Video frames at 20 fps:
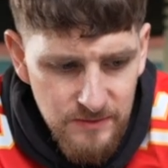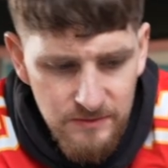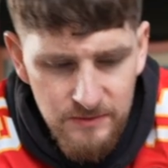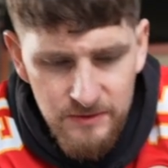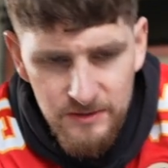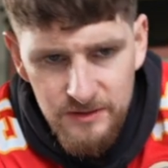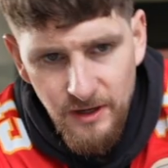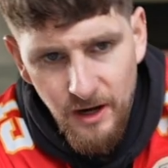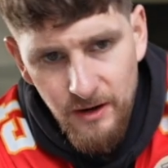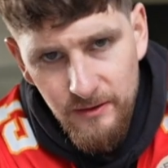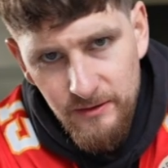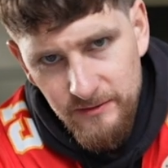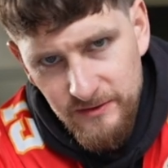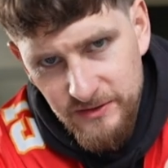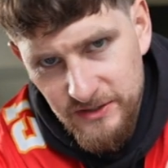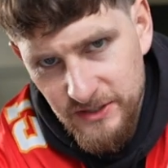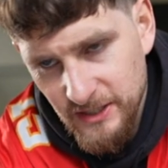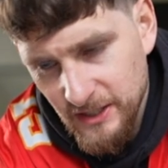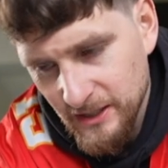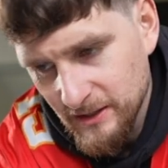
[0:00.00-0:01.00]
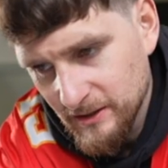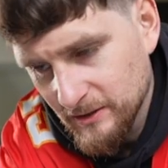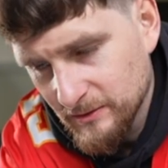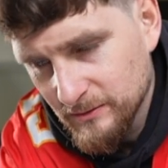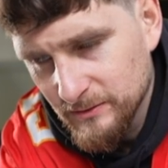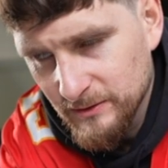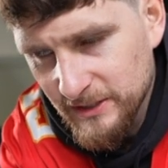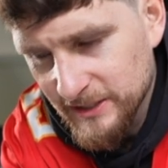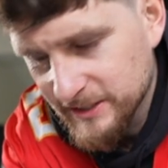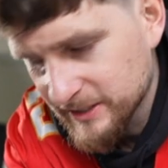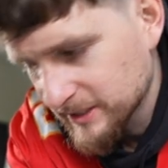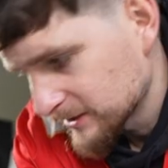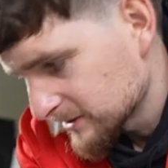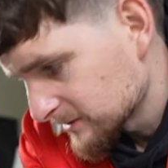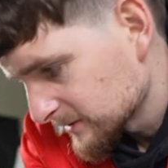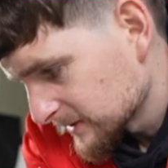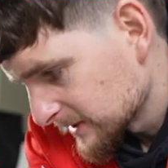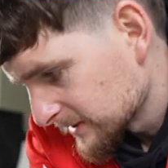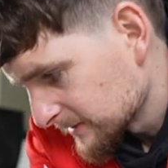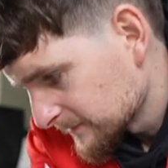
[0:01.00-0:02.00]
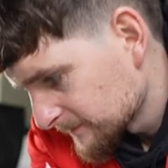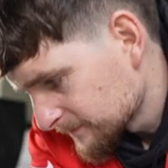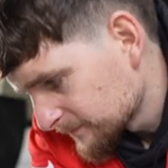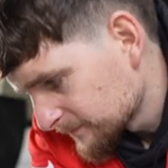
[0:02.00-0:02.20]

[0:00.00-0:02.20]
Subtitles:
the Diary of a CAO, or listening to it.